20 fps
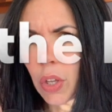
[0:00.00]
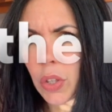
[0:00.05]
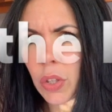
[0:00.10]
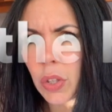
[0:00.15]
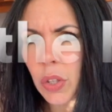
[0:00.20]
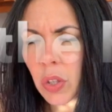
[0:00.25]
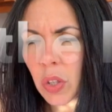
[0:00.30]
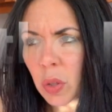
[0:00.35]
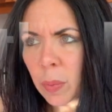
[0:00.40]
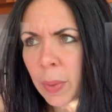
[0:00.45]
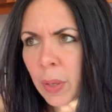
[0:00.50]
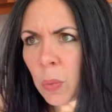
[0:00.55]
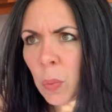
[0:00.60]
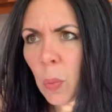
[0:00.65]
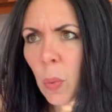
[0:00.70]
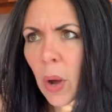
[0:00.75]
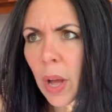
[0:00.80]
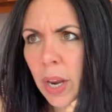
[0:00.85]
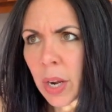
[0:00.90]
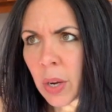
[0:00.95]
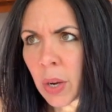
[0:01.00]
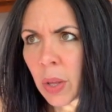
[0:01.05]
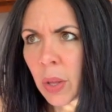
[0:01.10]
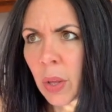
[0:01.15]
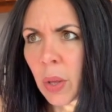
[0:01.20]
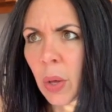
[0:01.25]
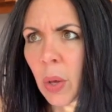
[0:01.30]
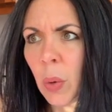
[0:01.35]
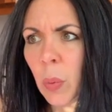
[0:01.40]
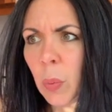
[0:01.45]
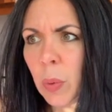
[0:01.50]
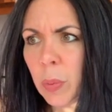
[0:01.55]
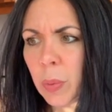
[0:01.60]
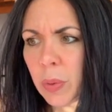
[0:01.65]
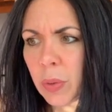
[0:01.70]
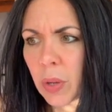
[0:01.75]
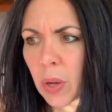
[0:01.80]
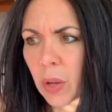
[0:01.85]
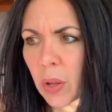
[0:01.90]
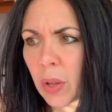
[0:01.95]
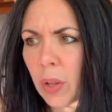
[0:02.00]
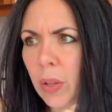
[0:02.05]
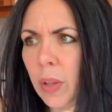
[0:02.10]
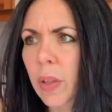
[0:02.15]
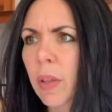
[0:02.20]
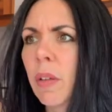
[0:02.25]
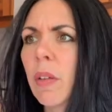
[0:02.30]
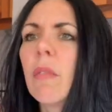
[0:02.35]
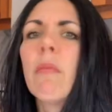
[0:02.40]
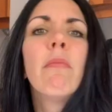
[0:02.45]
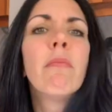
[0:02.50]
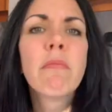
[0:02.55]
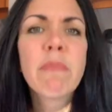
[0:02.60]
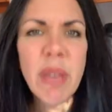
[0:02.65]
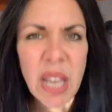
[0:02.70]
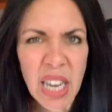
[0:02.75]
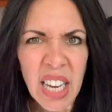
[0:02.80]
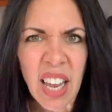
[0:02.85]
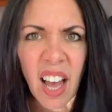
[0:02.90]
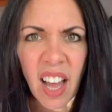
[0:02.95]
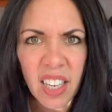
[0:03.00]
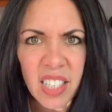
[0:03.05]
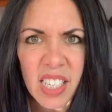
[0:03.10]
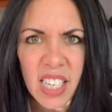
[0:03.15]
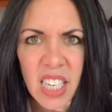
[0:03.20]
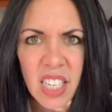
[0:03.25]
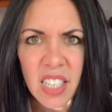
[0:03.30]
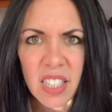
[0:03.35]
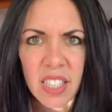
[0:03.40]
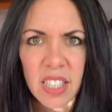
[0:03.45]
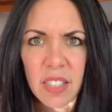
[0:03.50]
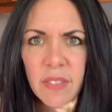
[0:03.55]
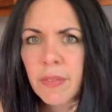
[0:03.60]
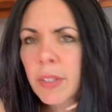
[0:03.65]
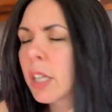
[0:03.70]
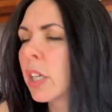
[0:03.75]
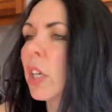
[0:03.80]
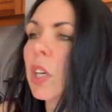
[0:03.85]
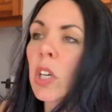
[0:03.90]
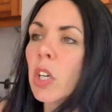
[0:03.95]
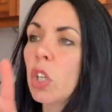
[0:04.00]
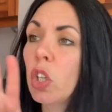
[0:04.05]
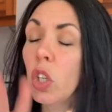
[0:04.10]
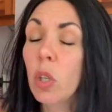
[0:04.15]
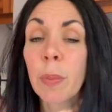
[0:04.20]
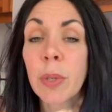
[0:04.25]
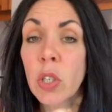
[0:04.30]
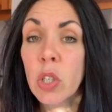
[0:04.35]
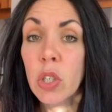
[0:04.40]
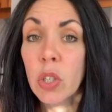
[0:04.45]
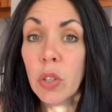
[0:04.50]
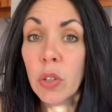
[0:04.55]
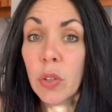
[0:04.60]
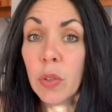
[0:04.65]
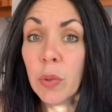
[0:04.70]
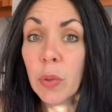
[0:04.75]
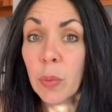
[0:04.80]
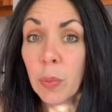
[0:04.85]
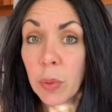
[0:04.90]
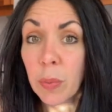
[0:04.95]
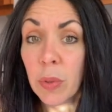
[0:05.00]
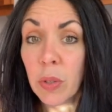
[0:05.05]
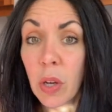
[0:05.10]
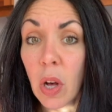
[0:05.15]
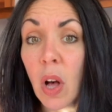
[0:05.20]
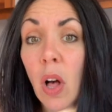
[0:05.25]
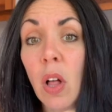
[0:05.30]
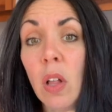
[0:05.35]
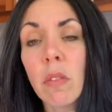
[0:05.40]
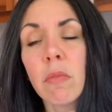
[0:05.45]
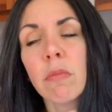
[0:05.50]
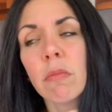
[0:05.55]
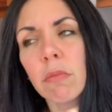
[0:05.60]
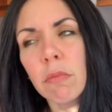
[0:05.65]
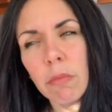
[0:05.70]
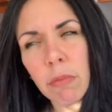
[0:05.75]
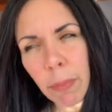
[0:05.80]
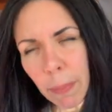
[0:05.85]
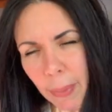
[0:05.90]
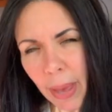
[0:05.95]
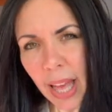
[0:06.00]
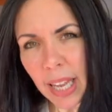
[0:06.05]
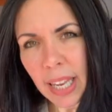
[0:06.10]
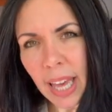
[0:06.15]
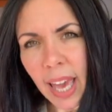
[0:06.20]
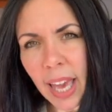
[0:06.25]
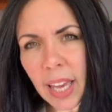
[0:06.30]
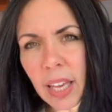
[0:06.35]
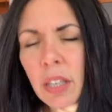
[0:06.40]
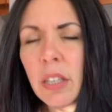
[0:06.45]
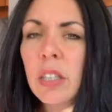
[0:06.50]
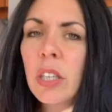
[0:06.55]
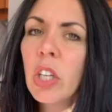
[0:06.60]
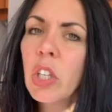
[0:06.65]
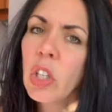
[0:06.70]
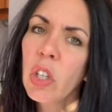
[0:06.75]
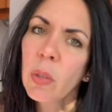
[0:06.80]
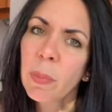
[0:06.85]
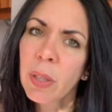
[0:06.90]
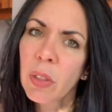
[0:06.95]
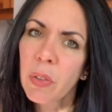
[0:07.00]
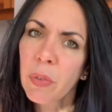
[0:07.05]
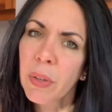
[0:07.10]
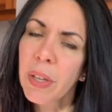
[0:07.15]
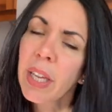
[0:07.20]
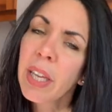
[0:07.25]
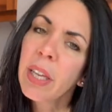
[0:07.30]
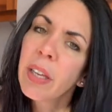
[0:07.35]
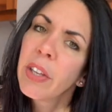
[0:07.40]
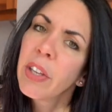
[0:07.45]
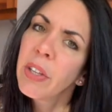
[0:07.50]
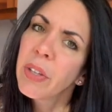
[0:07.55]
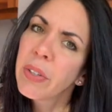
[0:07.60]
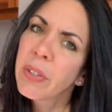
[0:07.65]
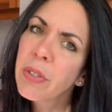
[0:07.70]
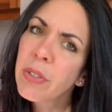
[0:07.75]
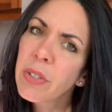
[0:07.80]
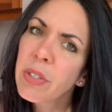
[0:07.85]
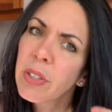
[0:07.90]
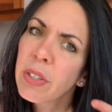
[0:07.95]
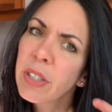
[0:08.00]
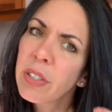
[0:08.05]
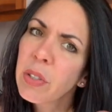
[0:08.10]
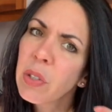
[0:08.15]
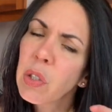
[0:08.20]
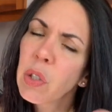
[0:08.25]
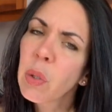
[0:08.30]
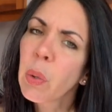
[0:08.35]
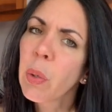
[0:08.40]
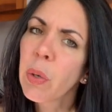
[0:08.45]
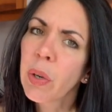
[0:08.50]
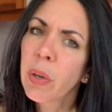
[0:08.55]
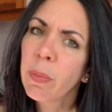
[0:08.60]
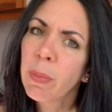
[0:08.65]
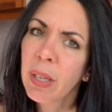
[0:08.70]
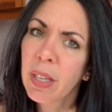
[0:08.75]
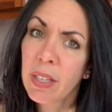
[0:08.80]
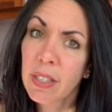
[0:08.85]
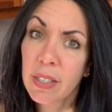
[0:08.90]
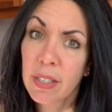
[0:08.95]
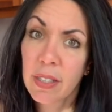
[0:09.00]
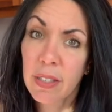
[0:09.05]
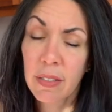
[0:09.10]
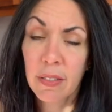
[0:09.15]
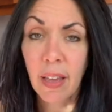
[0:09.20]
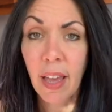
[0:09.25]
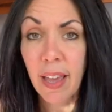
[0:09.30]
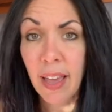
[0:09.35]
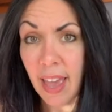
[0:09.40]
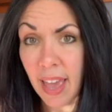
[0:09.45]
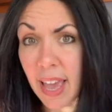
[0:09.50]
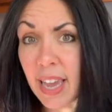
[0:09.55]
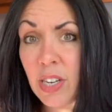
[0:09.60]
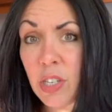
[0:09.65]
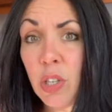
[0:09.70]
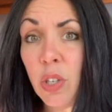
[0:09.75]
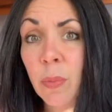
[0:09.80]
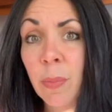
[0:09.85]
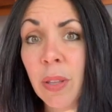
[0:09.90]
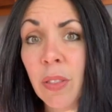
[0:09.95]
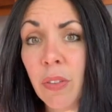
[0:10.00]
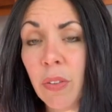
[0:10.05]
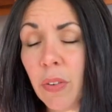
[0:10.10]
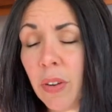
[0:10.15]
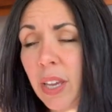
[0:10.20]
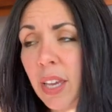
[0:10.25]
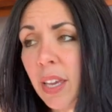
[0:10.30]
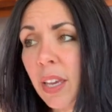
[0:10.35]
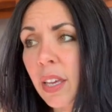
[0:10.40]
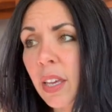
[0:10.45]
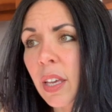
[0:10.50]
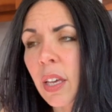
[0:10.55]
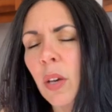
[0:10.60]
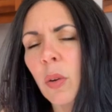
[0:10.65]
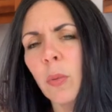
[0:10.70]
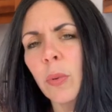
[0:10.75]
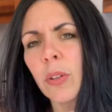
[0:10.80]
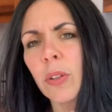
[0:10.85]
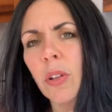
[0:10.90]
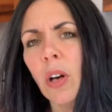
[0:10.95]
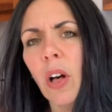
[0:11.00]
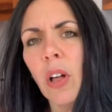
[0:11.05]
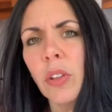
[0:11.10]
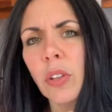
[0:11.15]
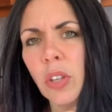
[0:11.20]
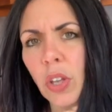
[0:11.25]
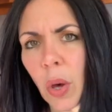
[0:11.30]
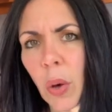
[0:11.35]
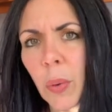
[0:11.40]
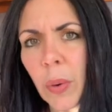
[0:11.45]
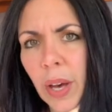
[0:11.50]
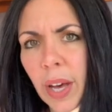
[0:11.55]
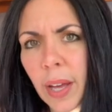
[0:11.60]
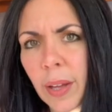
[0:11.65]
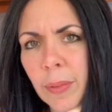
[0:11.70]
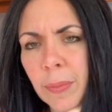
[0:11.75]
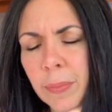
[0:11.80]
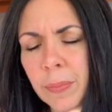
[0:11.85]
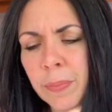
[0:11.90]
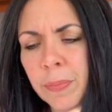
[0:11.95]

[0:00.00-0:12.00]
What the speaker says: Human one, we will call Pilates. Human two, we will call ballet. And human three, who's a little shorter because I hate human three, we'll call yoga.